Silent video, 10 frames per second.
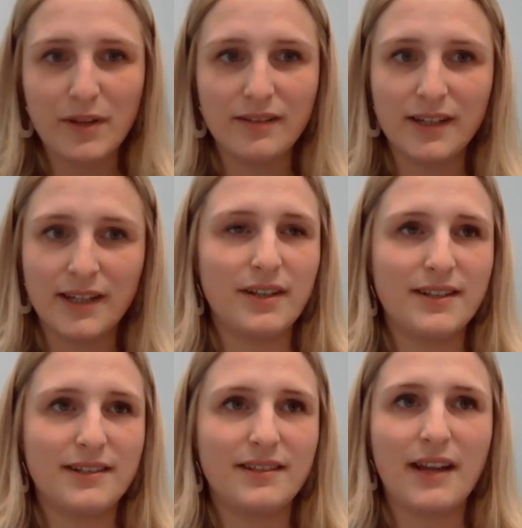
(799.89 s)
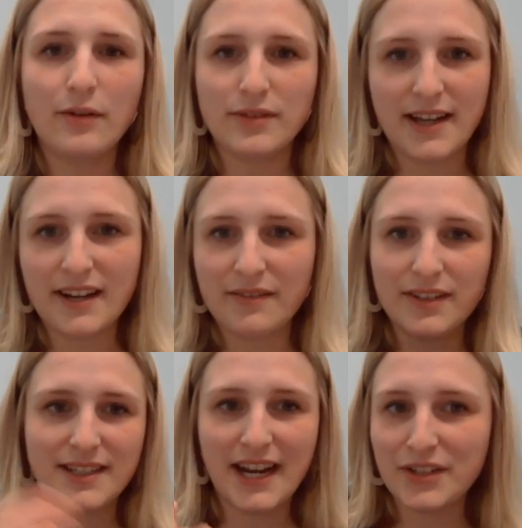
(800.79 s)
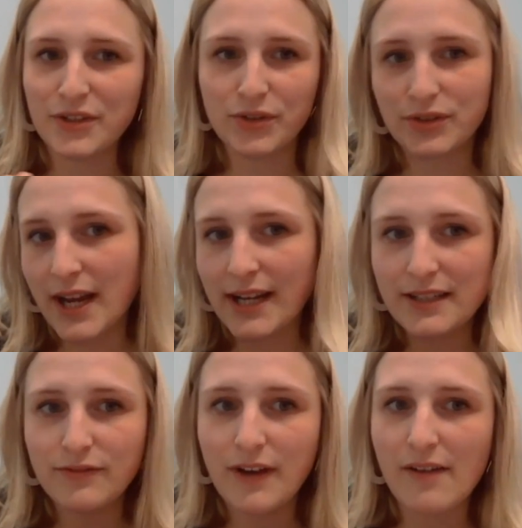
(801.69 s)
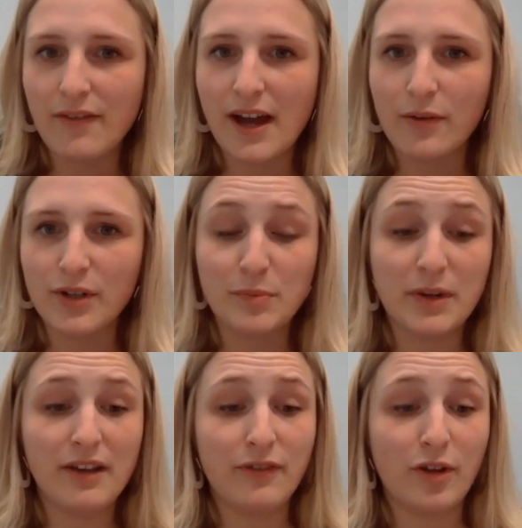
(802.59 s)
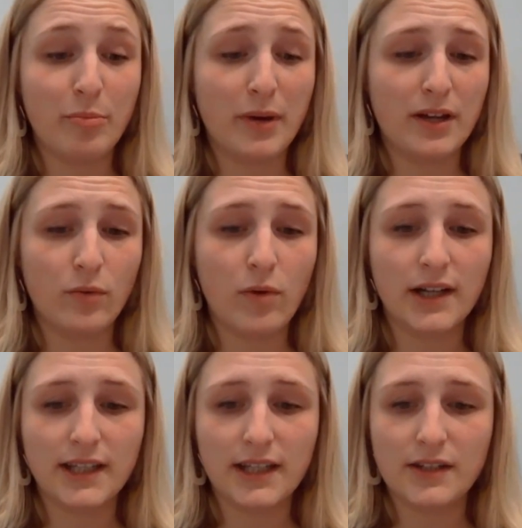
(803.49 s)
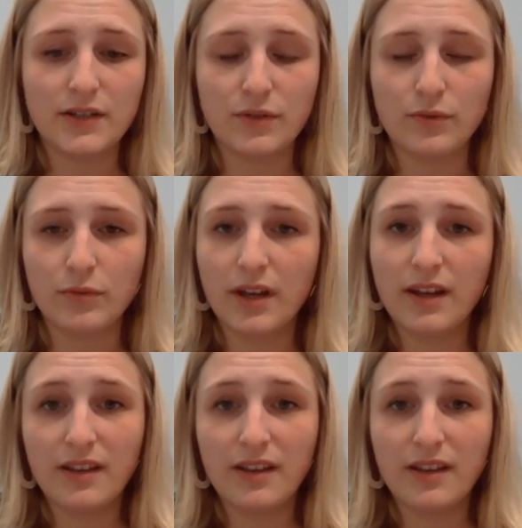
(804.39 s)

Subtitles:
And it's outside of the technical 9 to 5 hours, but I felt better walking into